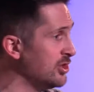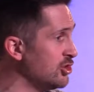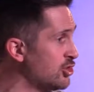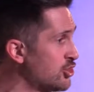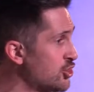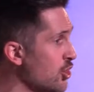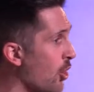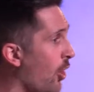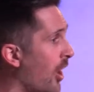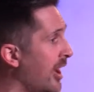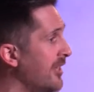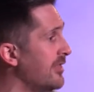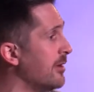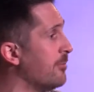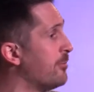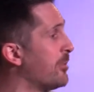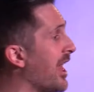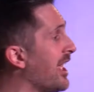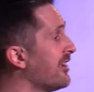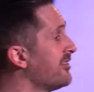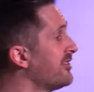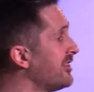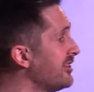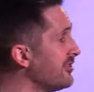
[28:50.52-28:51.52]
to enjoy the
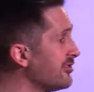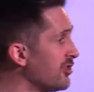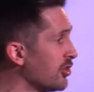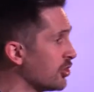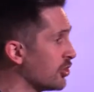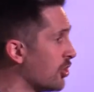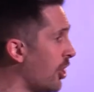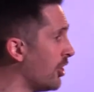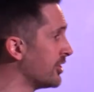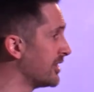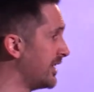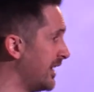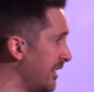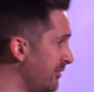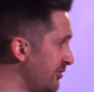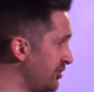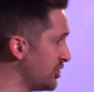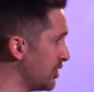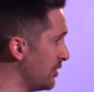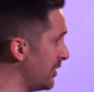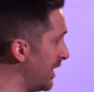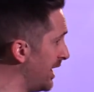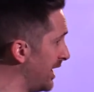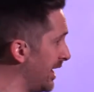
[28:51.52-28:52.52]
blessings that God
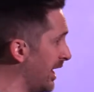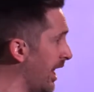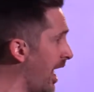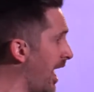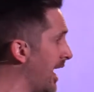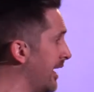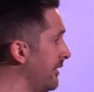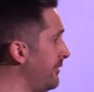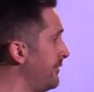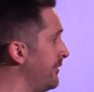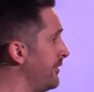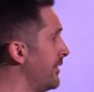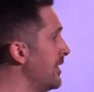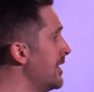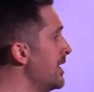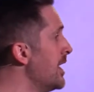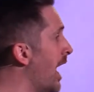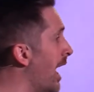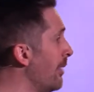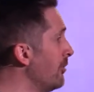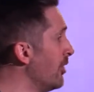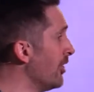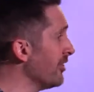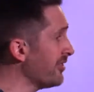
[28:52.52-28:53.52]
gives you in life.
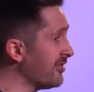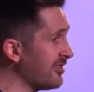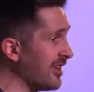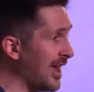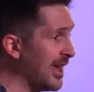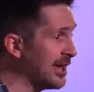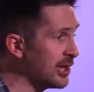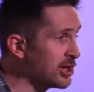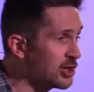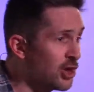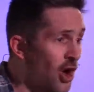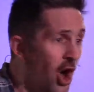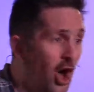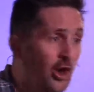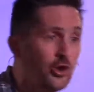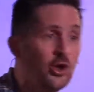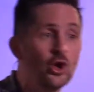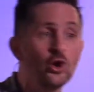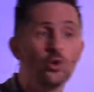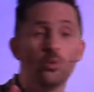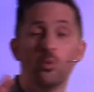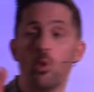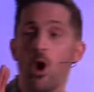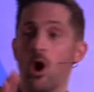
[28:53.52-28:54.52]
I'm not saying God
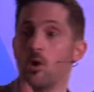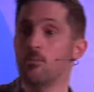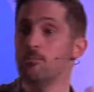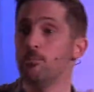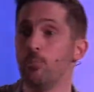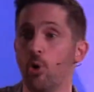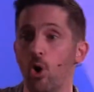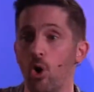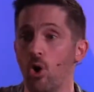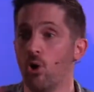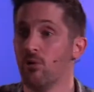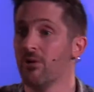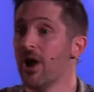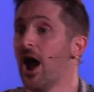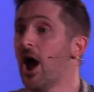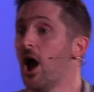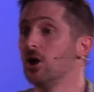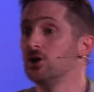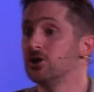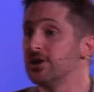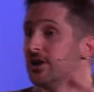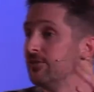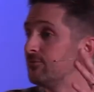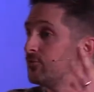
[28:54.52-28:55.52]
won't pour
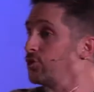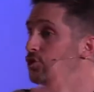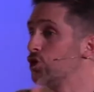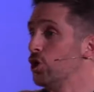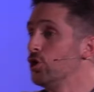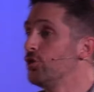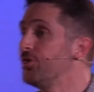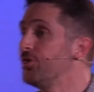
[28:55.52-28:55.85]
out and give